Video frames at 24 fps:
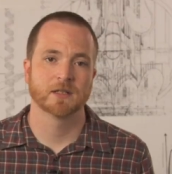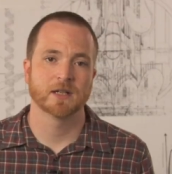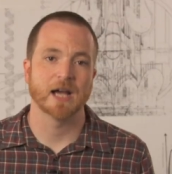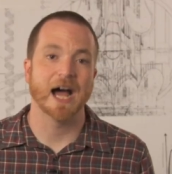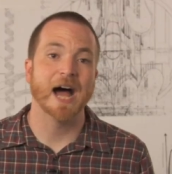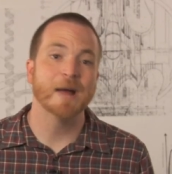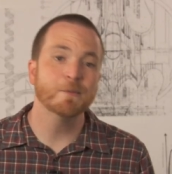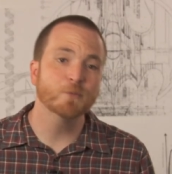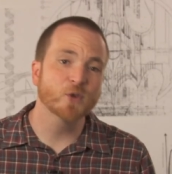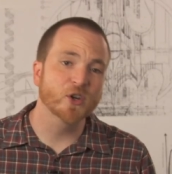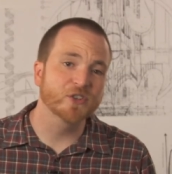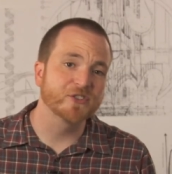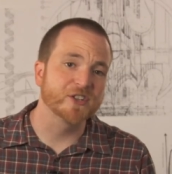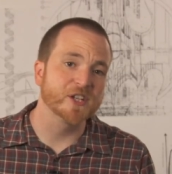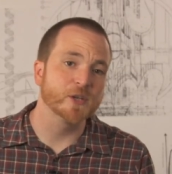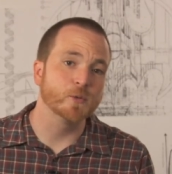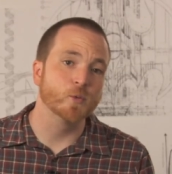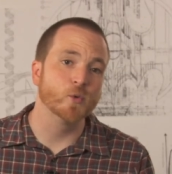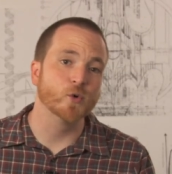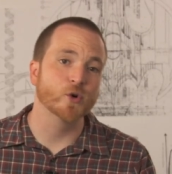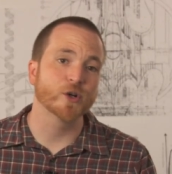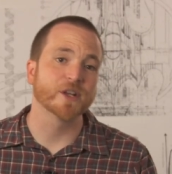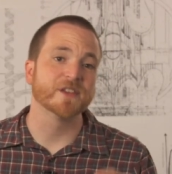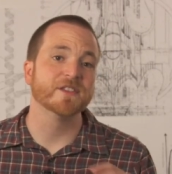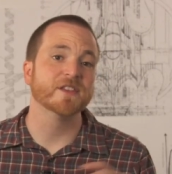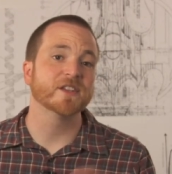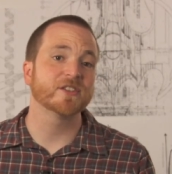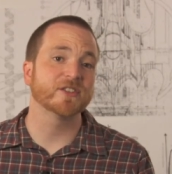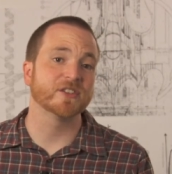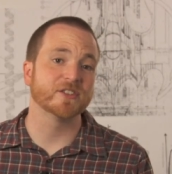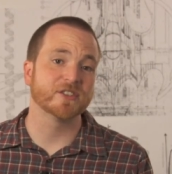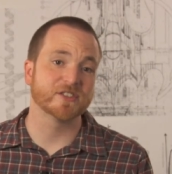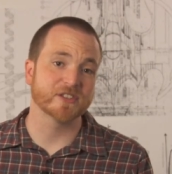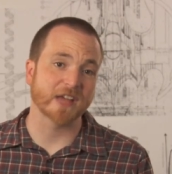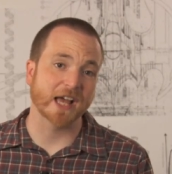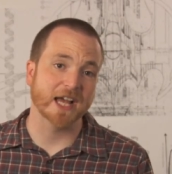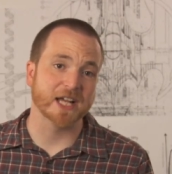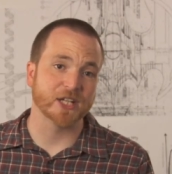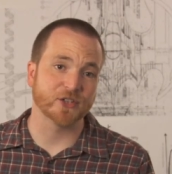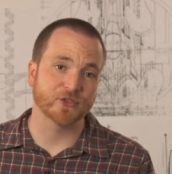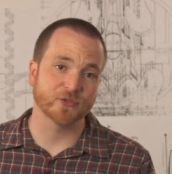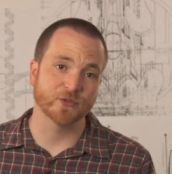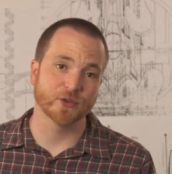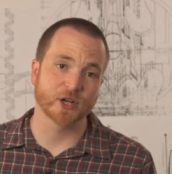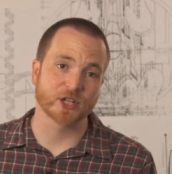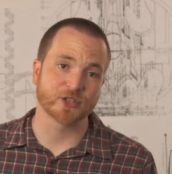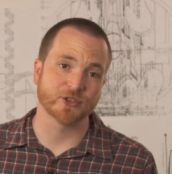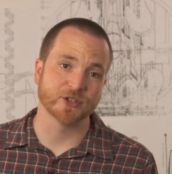I'm Rusty Ward, and this is Science
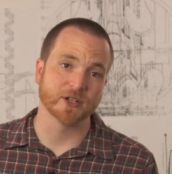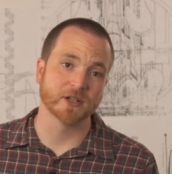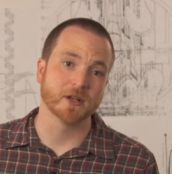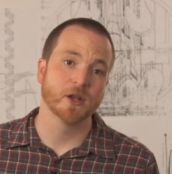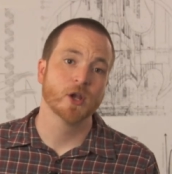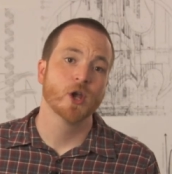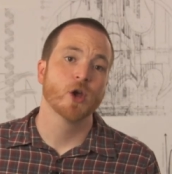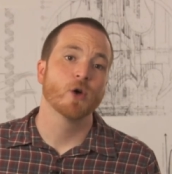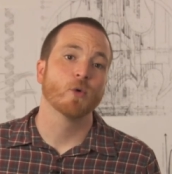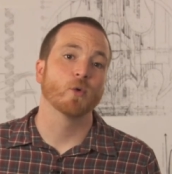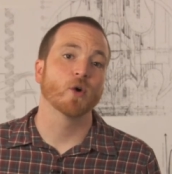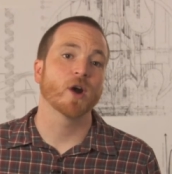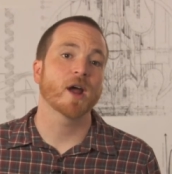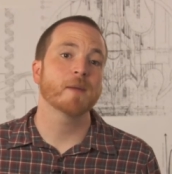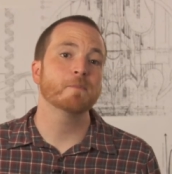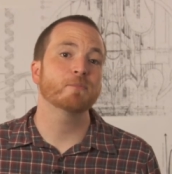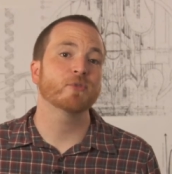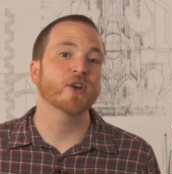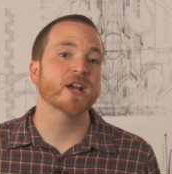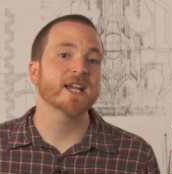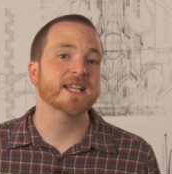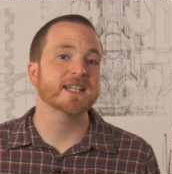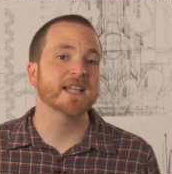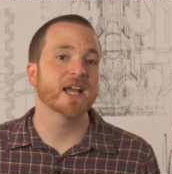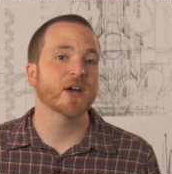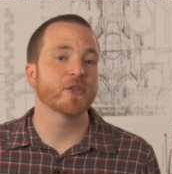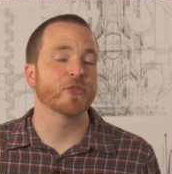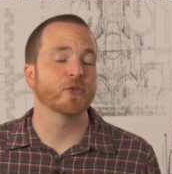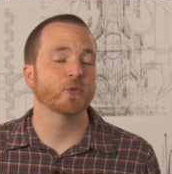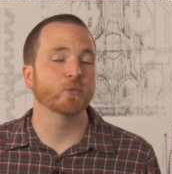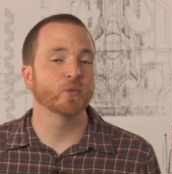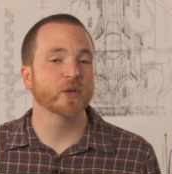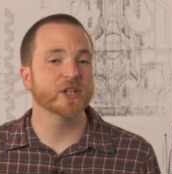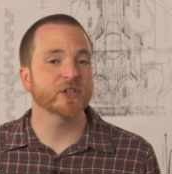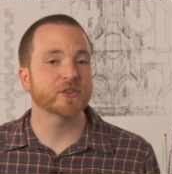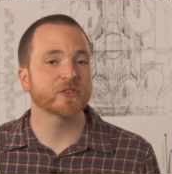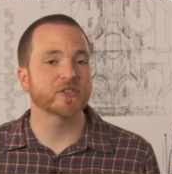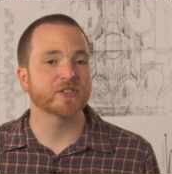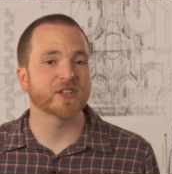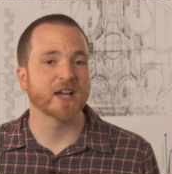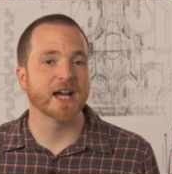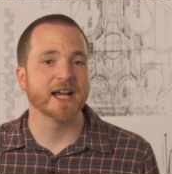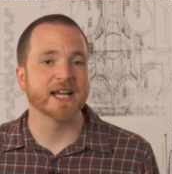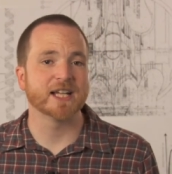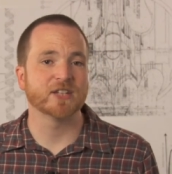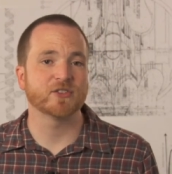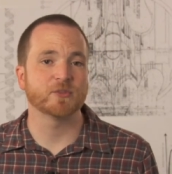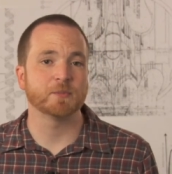Friction, where I break down the real
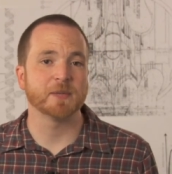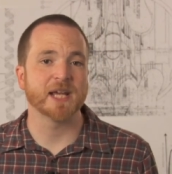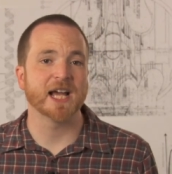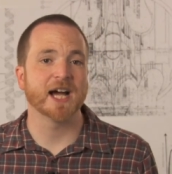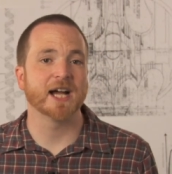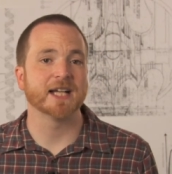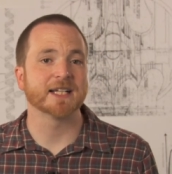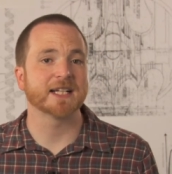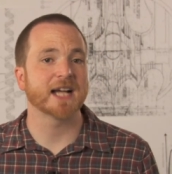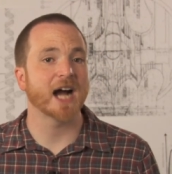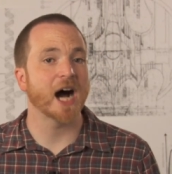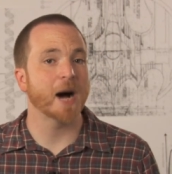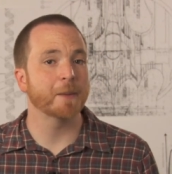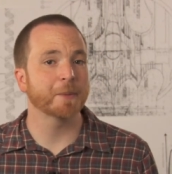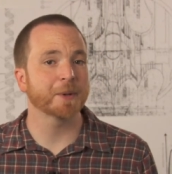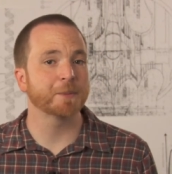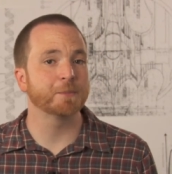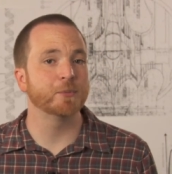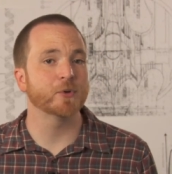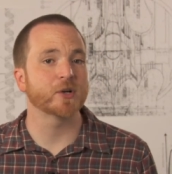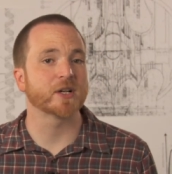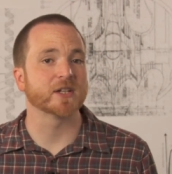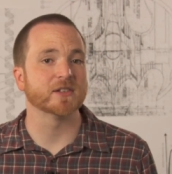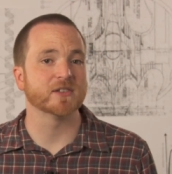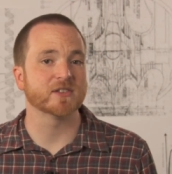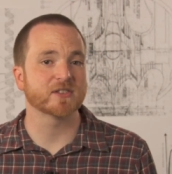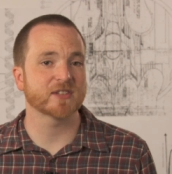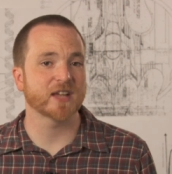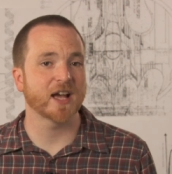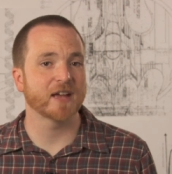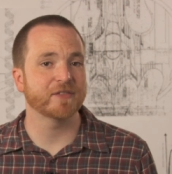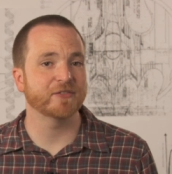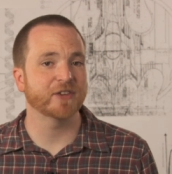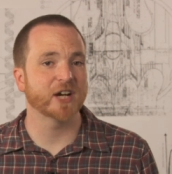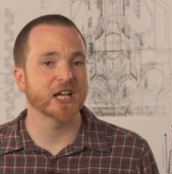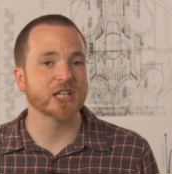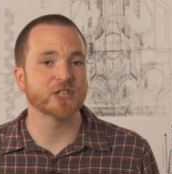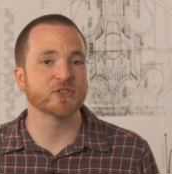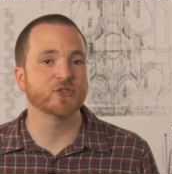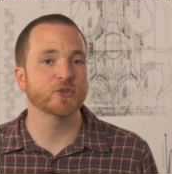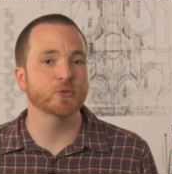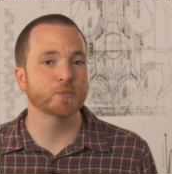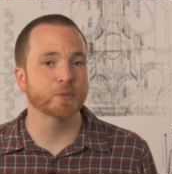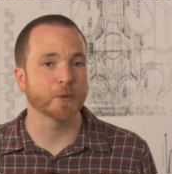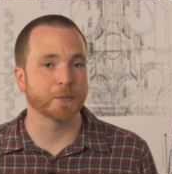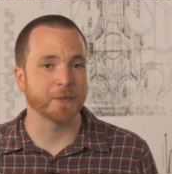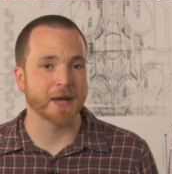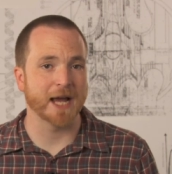science behind comic book and sci-fi
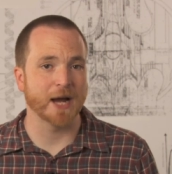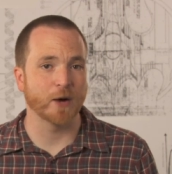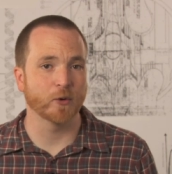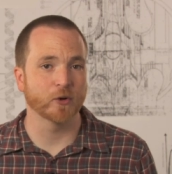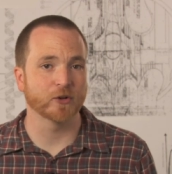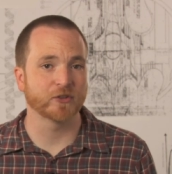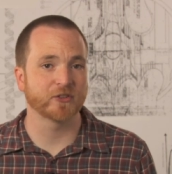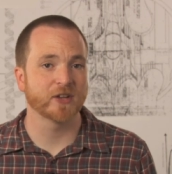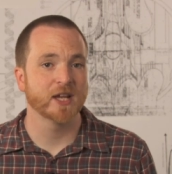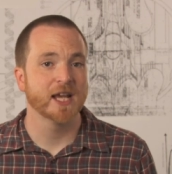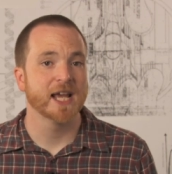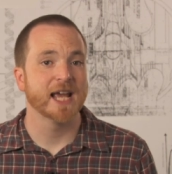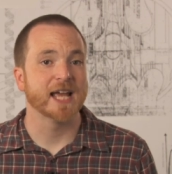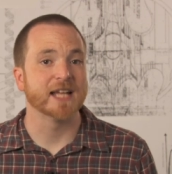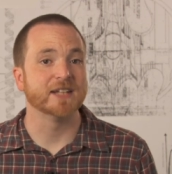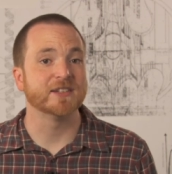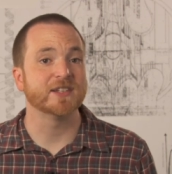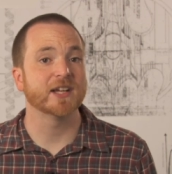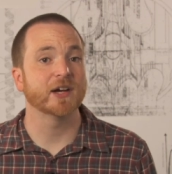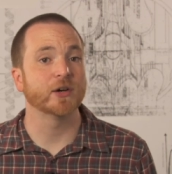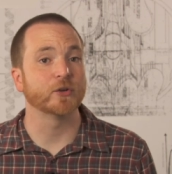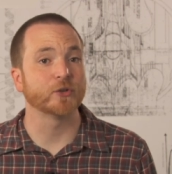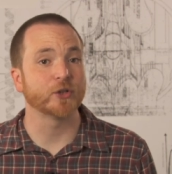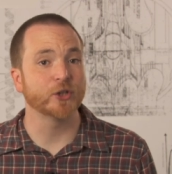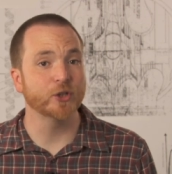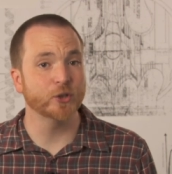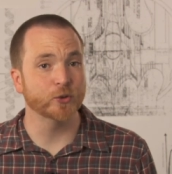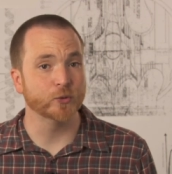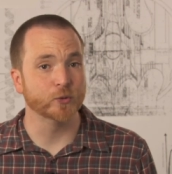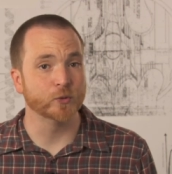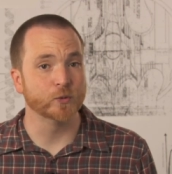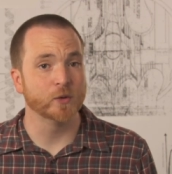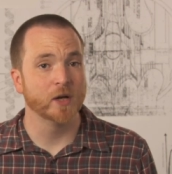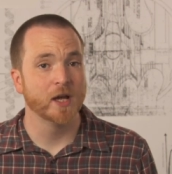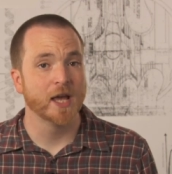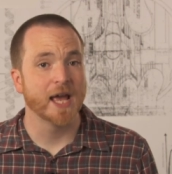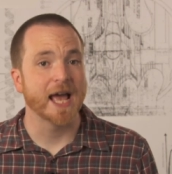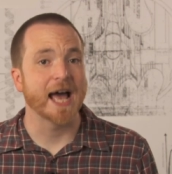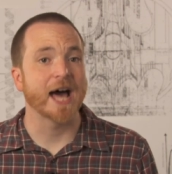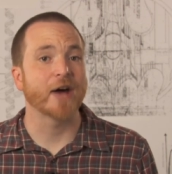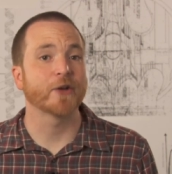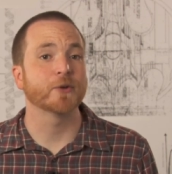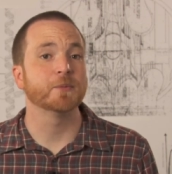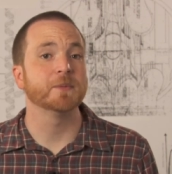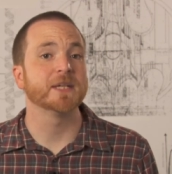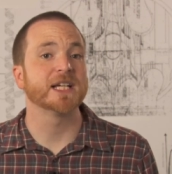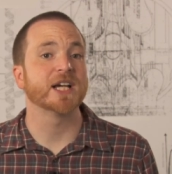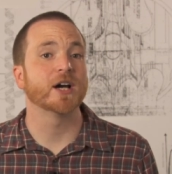superpowers and tell you how
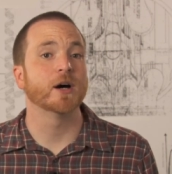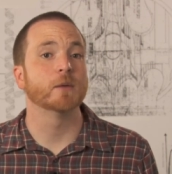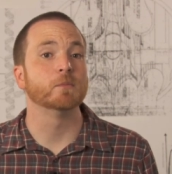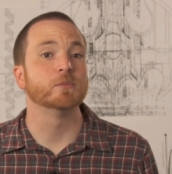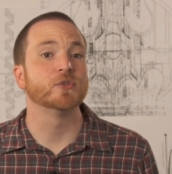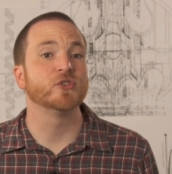to become